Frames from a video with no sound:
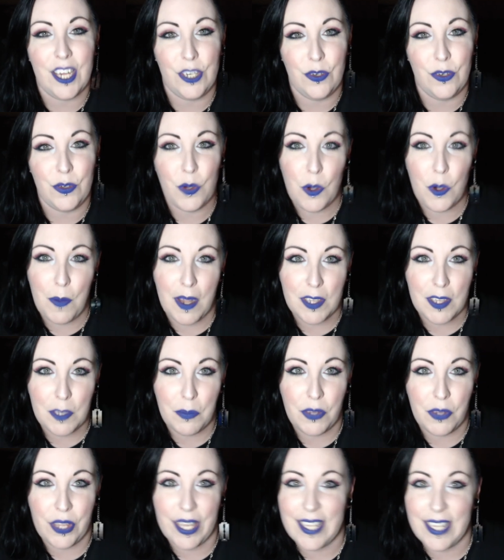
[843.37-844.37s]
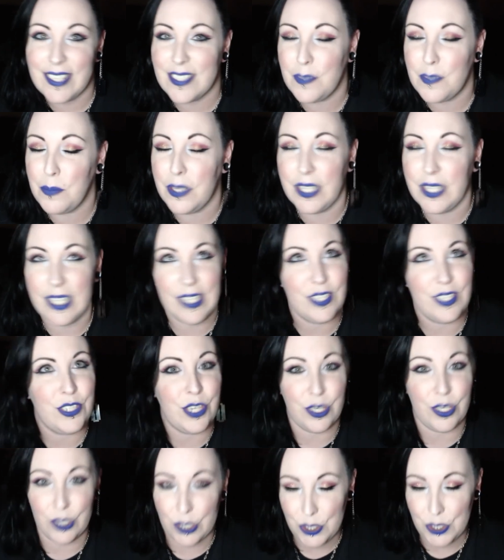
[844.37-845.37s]
and you know about the place,
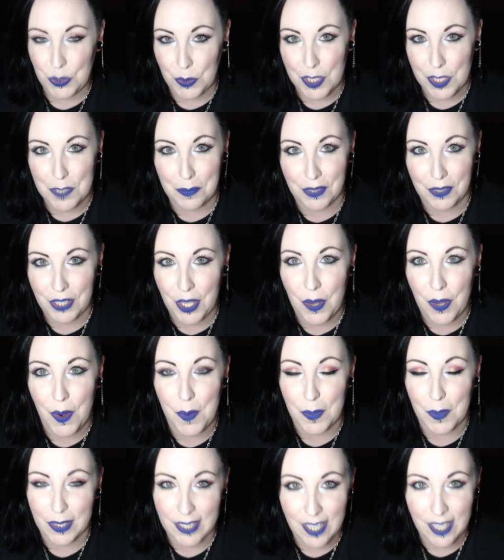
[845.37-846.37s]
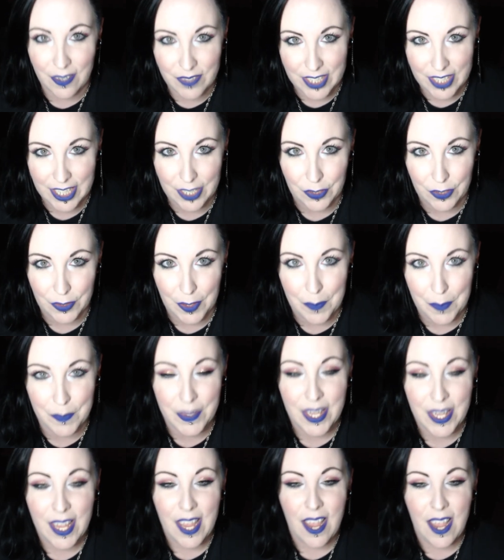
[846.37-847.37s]
please share your stories below. I would love to hear
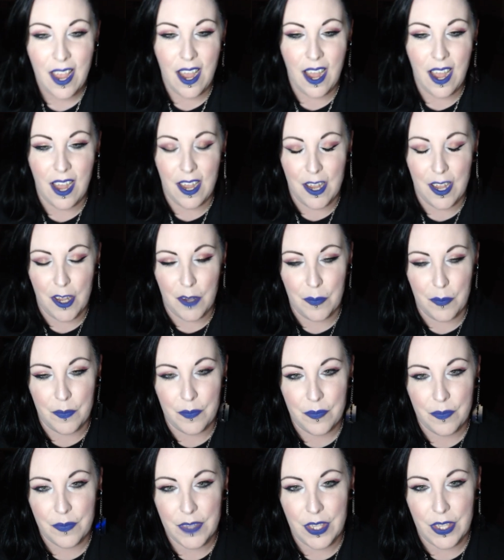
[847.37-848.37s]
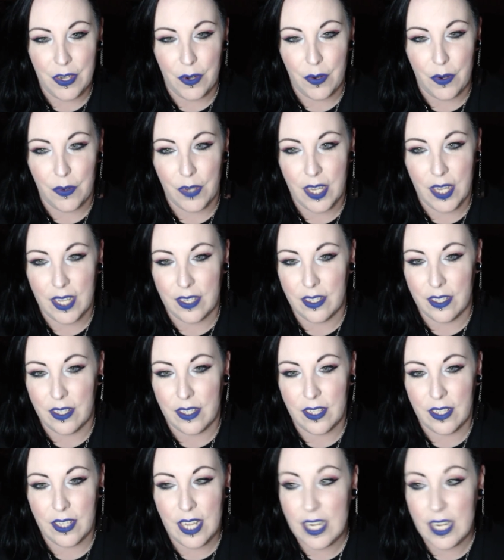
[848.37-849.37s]
them. You know,
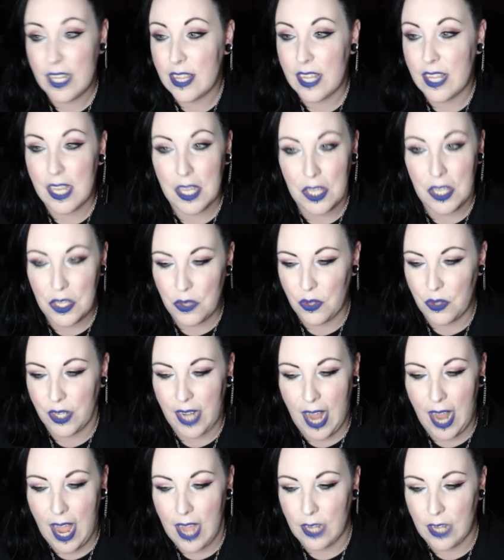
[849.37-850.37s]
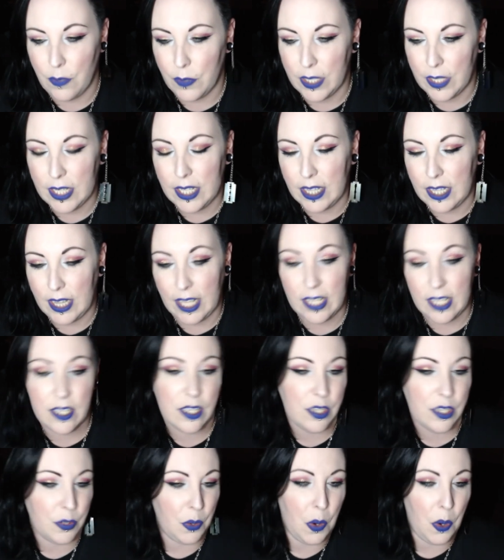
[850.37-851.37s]
anything you could add, really,
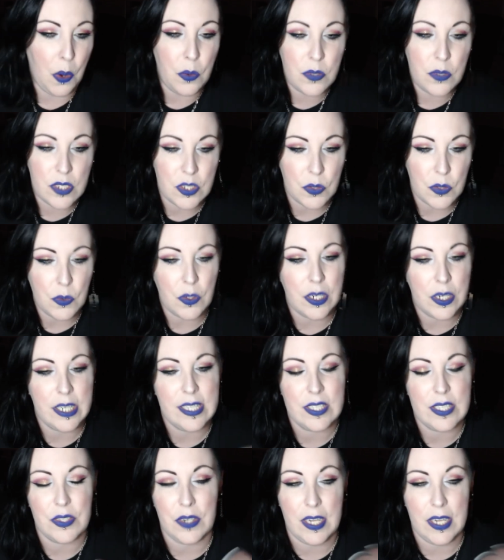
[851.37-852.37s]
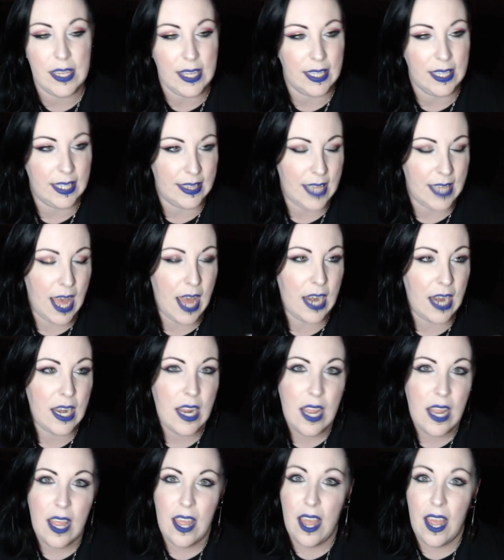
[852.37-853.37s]
like your own stories or anything like
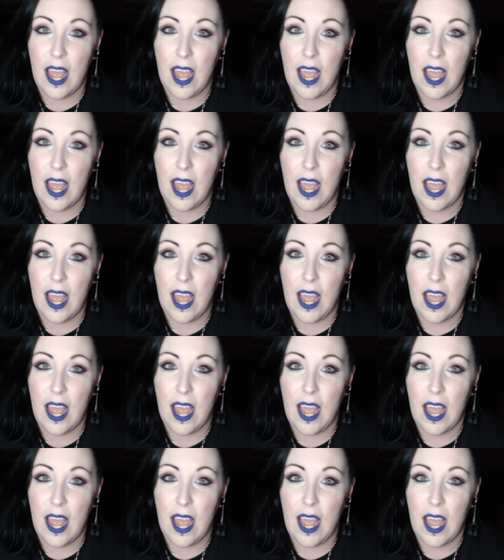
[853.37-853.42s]
that,